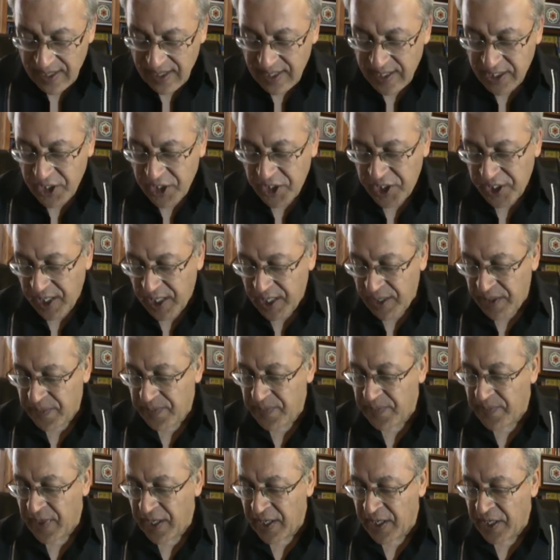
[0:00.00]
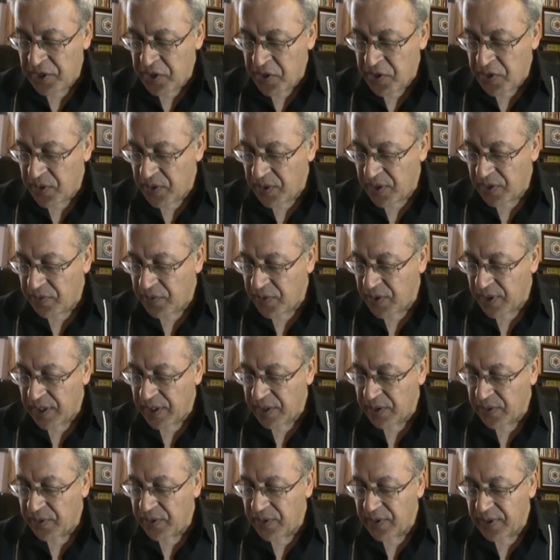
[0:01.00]
Shame on you if you are
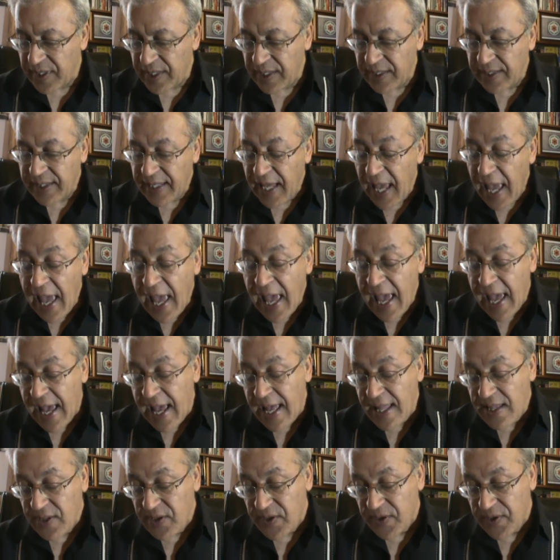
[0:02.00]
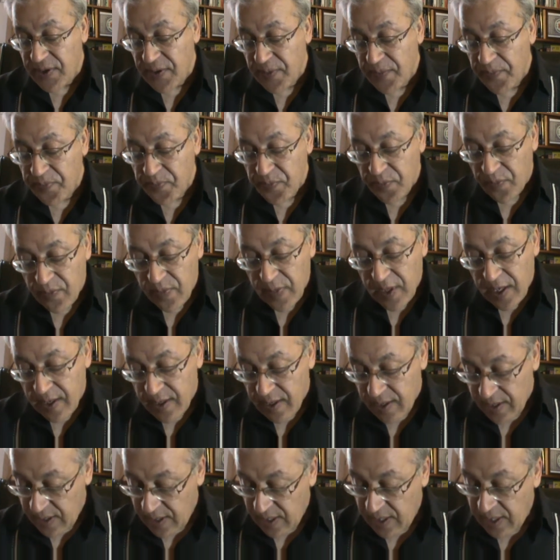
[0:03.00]
doing that. And
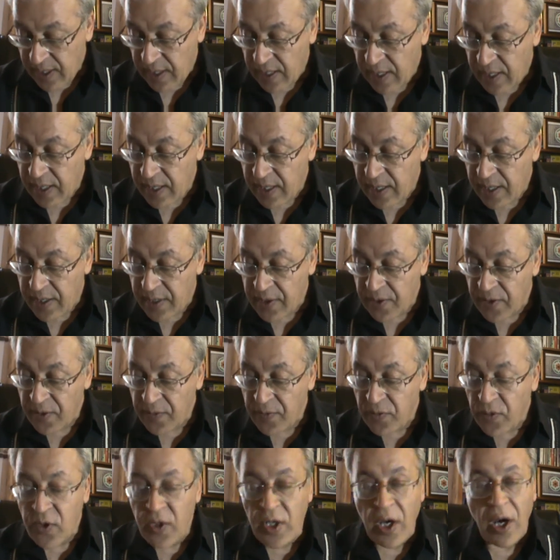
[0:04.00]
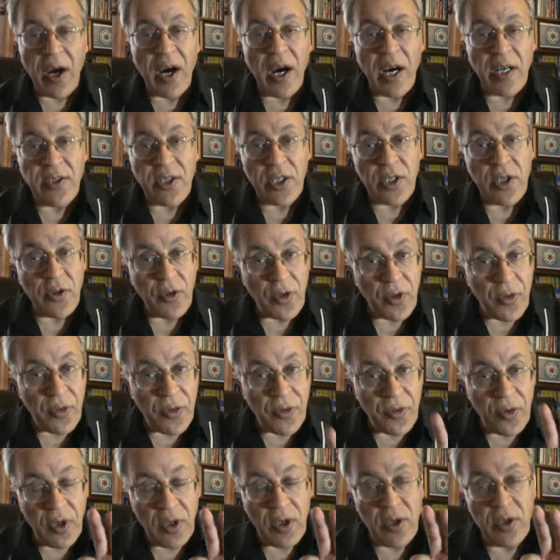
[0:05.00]
the
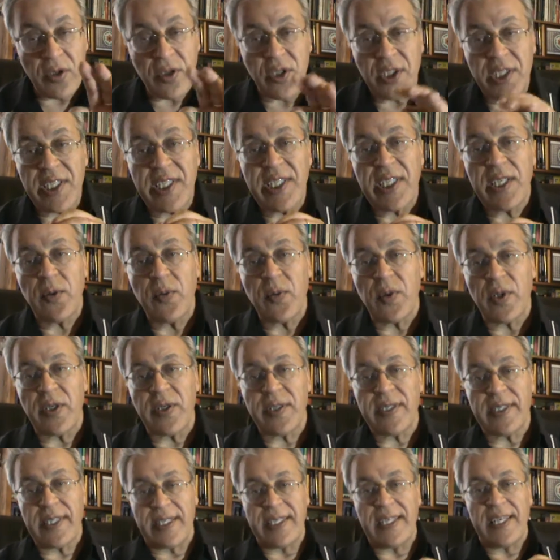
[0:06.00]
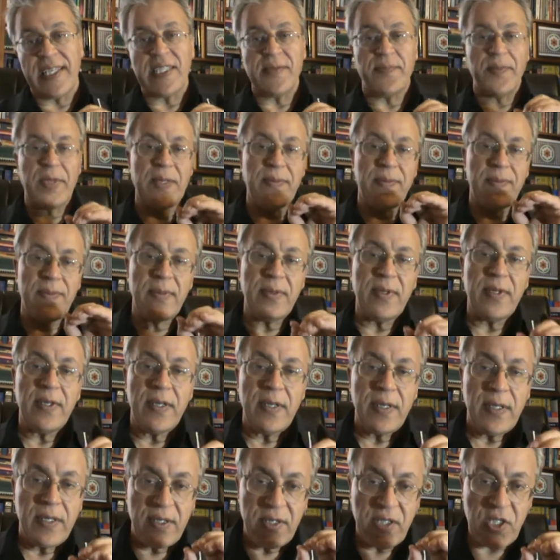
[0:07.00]
third keyword that has been
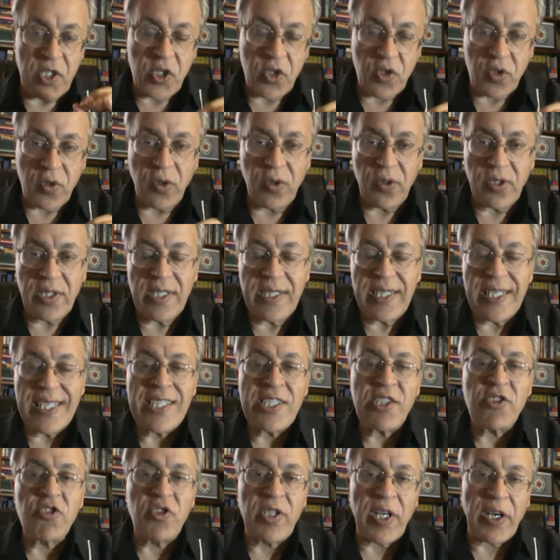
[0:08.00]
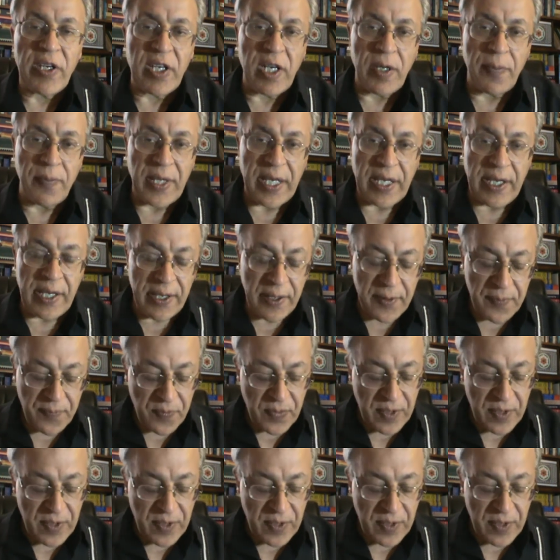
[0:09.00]
distorted is daraba.